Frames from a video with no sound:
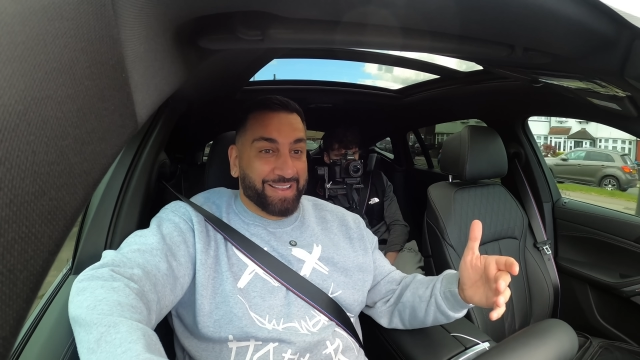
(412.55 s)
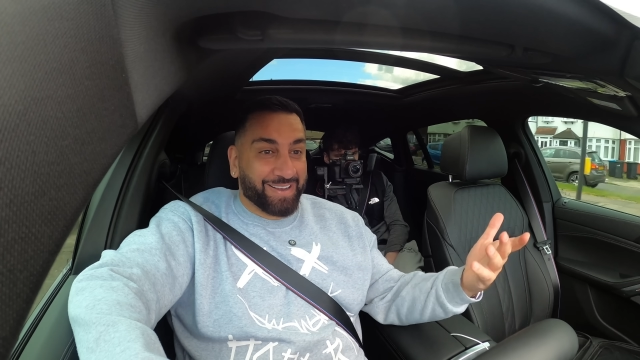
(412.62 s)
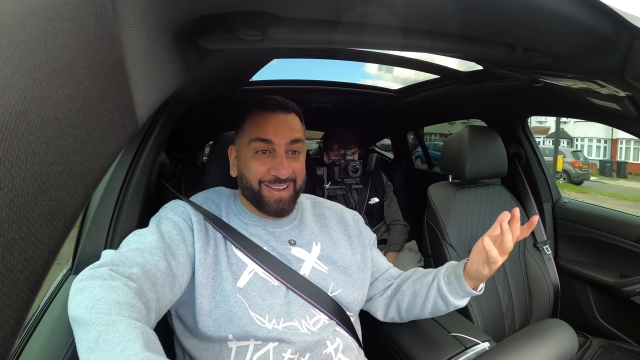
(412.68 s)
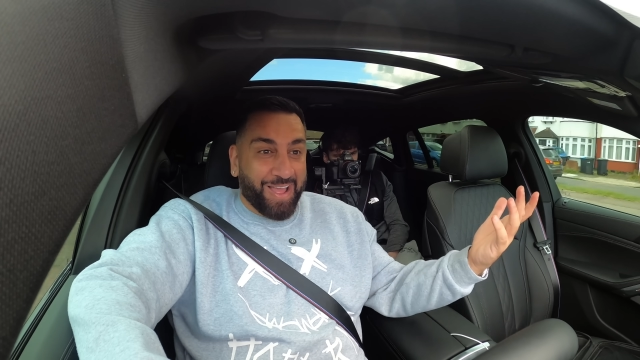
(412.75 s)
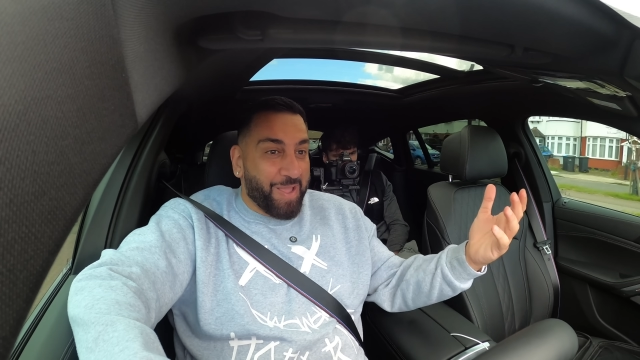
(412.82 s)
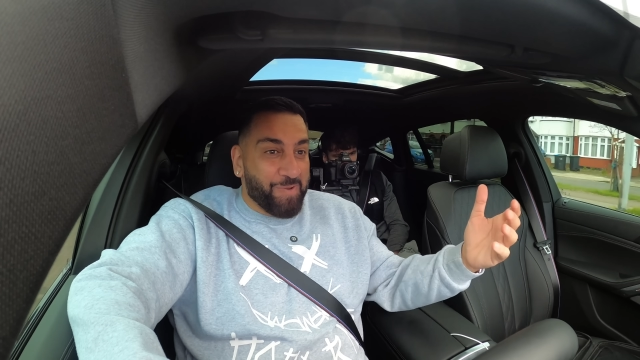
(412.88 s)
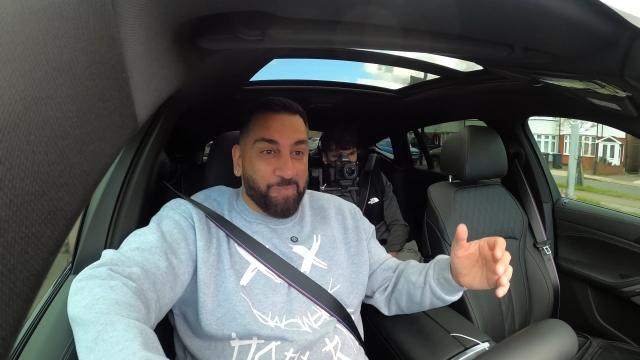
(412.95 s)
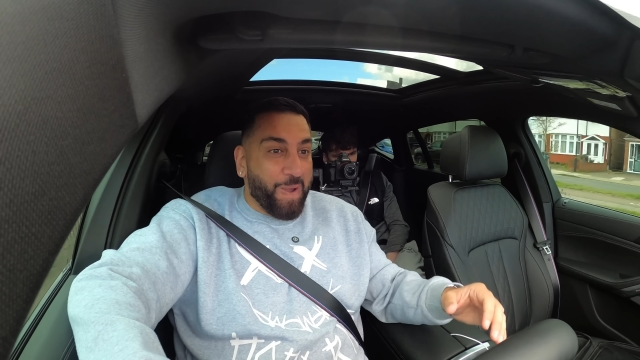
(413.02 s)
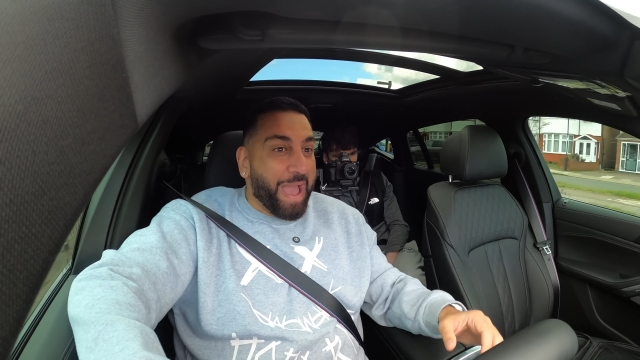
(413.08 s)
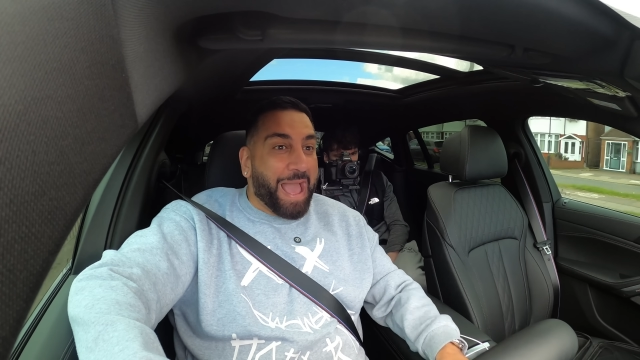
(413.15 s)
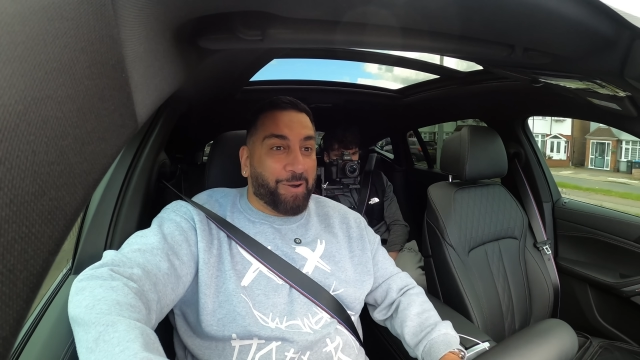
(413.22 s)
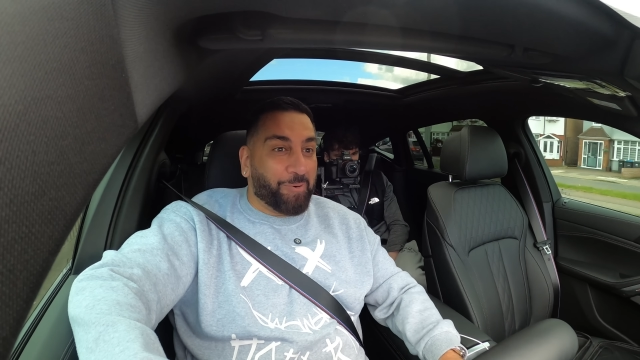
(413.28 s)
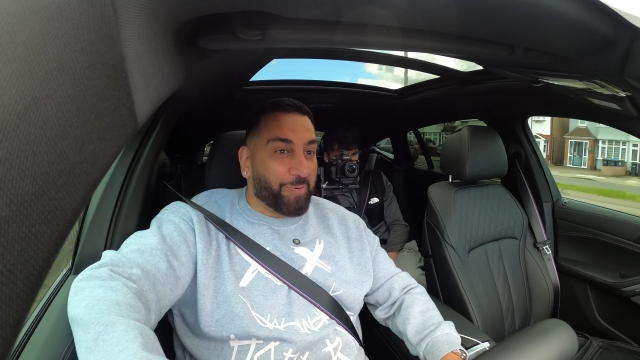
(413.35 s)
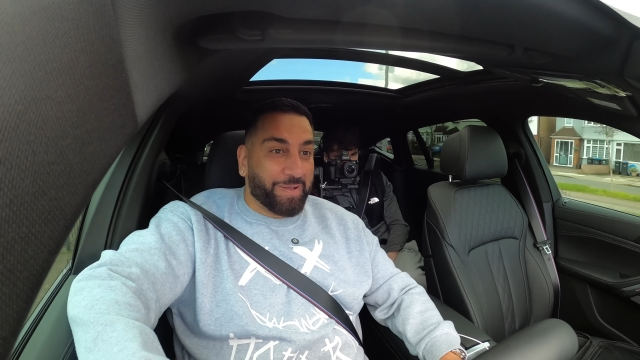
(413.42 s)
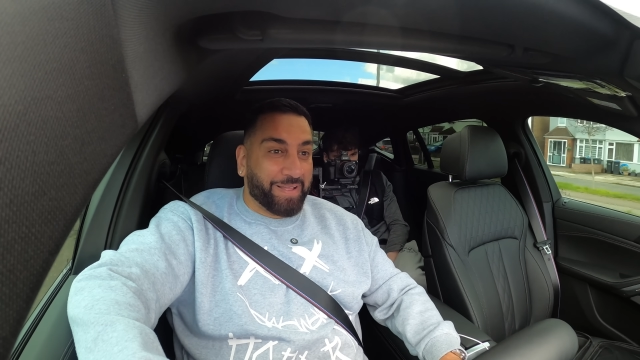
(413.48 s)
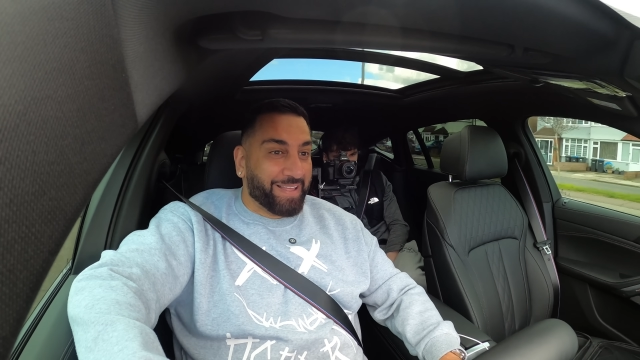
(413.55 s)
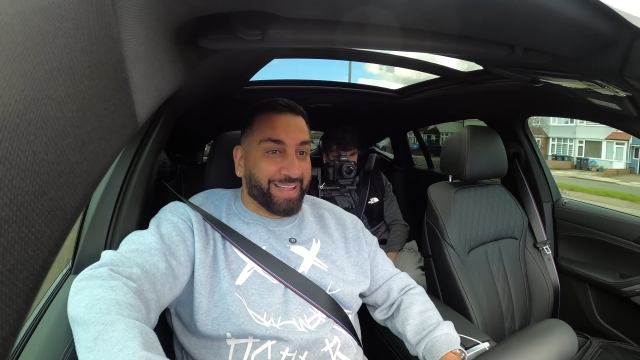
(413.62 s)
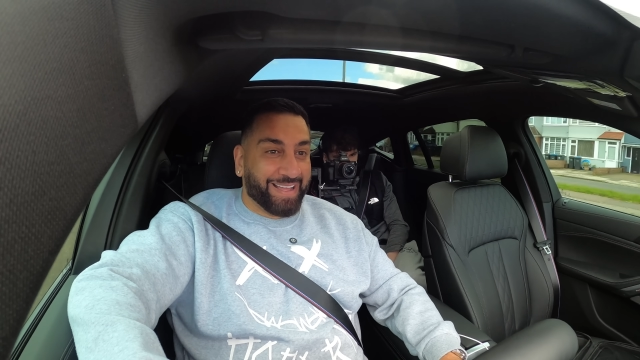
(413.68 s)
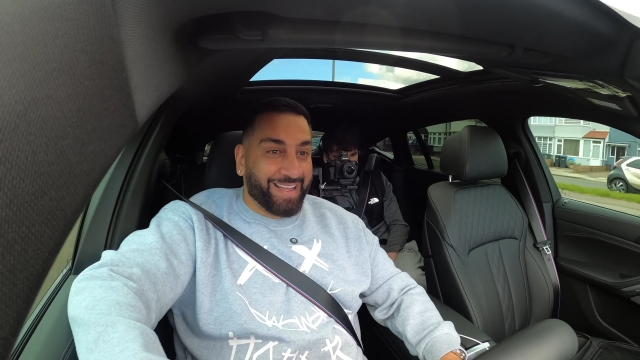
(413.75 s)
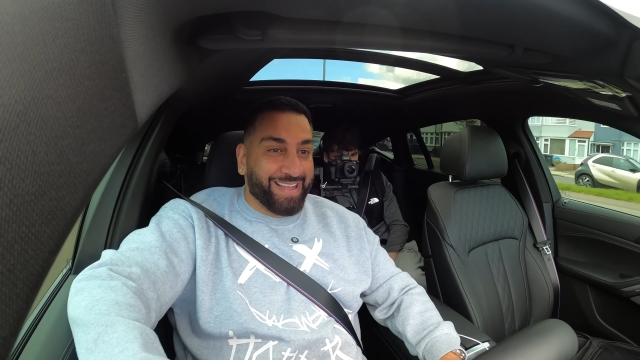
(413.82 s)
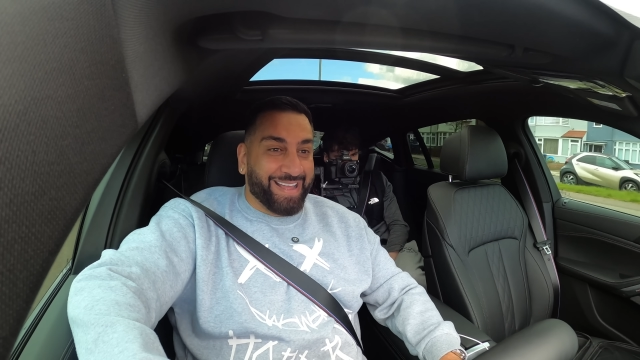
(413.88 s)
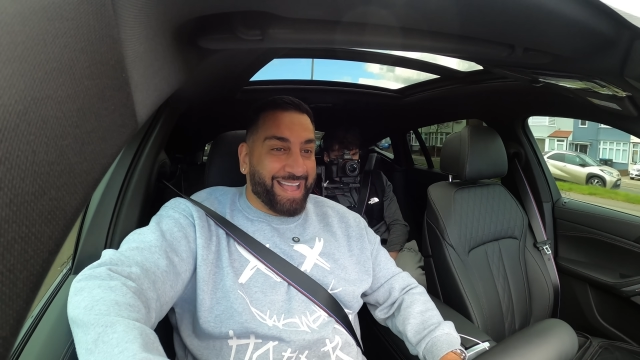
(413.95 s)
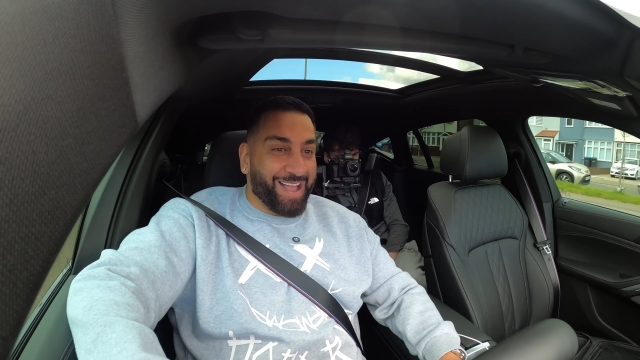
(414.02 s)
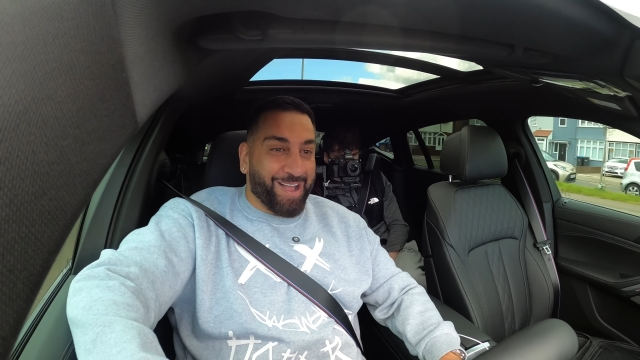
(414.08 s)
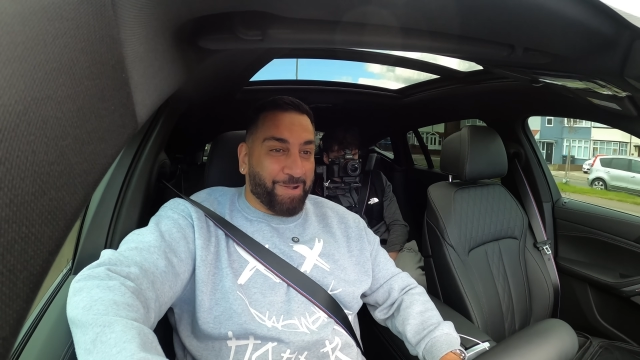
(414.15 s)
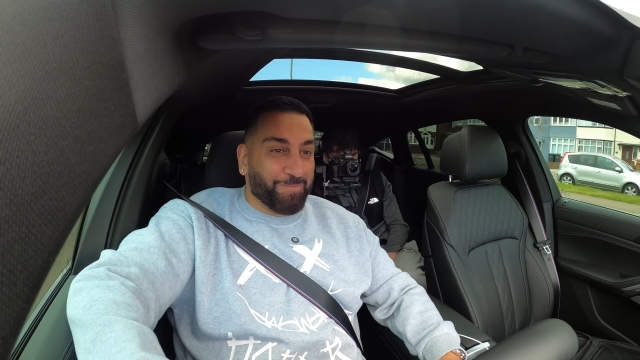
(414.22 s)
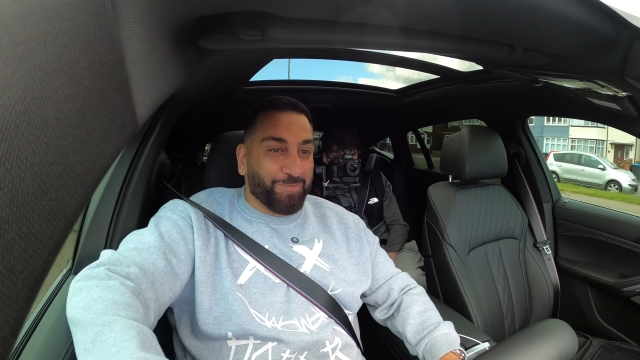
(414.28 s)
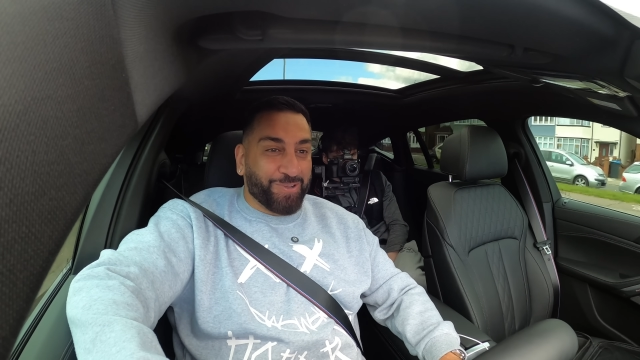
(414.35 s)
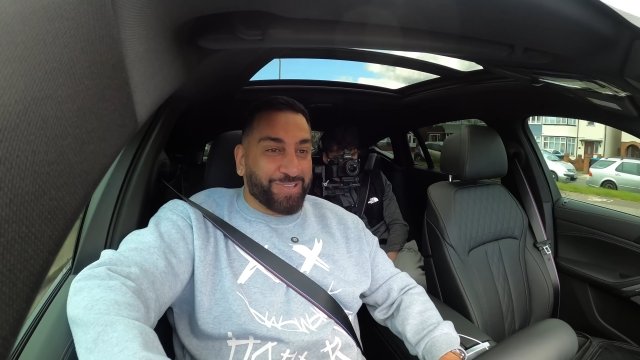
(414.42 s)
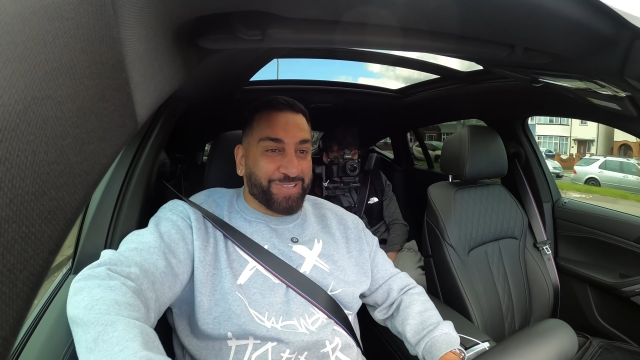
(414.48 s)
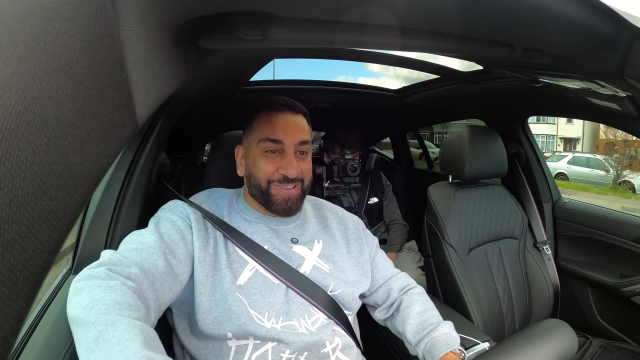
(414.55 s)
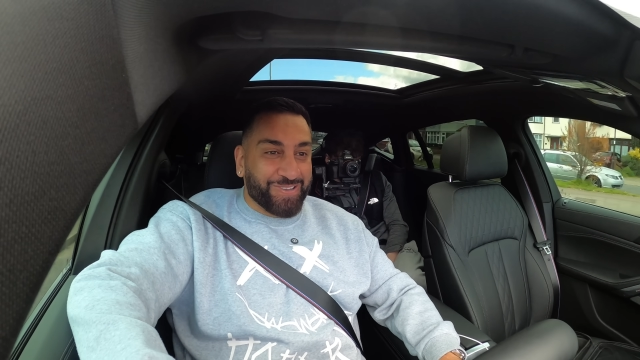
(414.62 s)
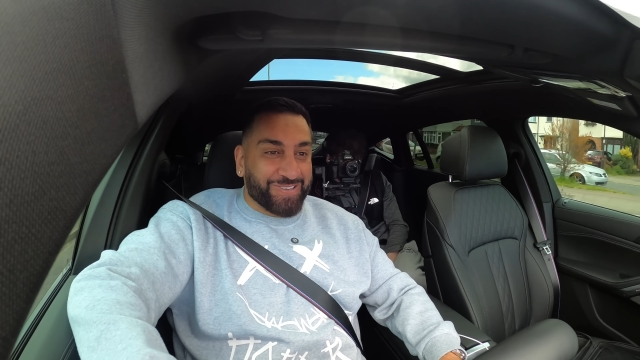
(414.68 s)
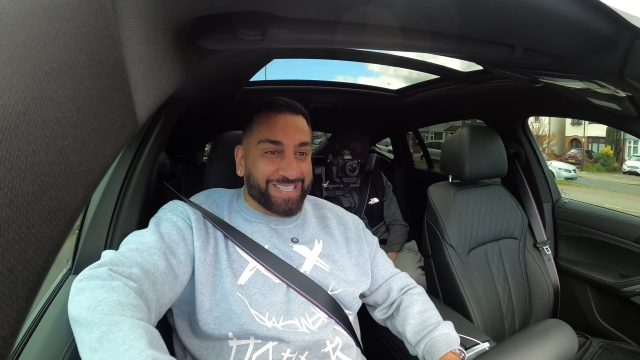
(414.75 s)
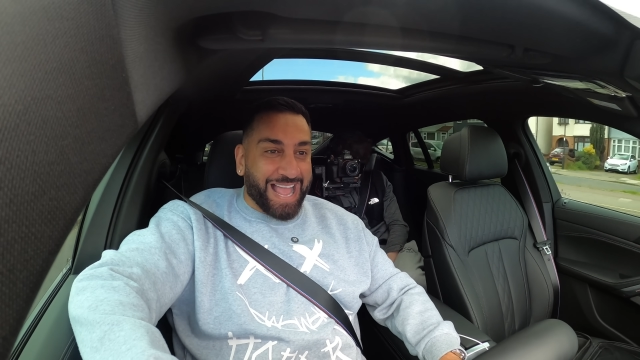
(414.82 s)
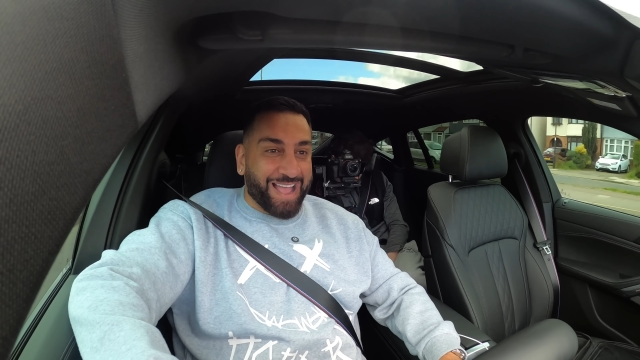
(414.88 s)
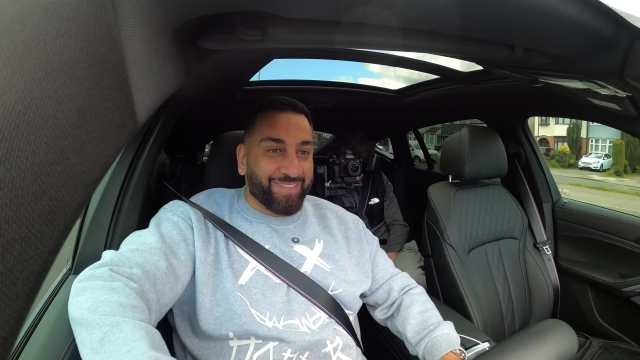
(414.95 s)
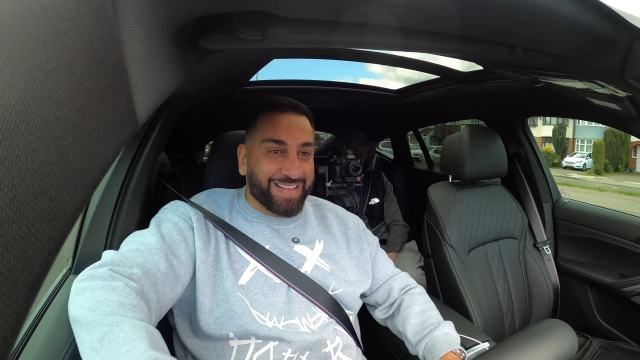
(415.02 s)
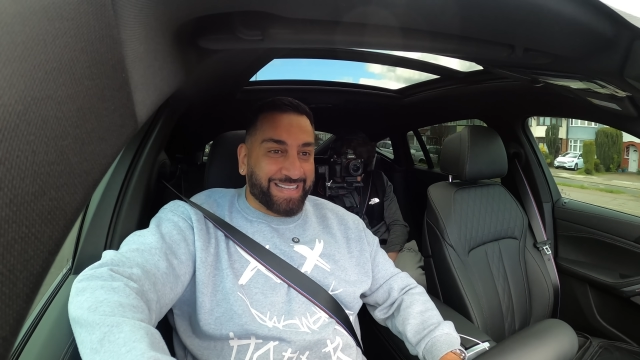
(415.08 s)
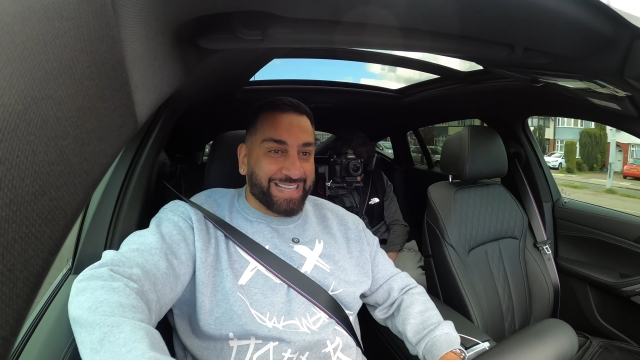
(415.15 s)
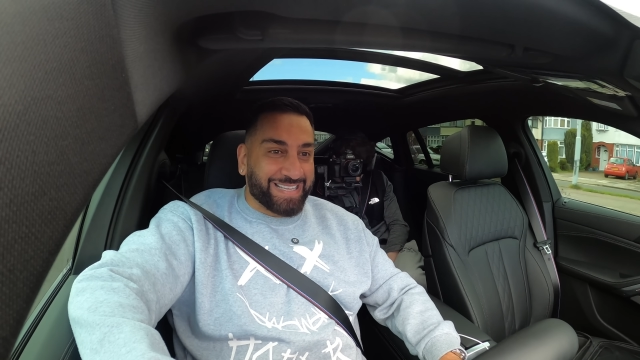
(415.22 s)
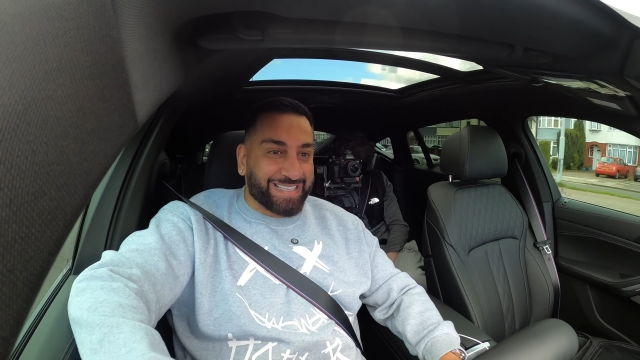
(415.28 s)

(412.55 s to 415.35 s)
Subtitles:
Like, wow. I'm not used to having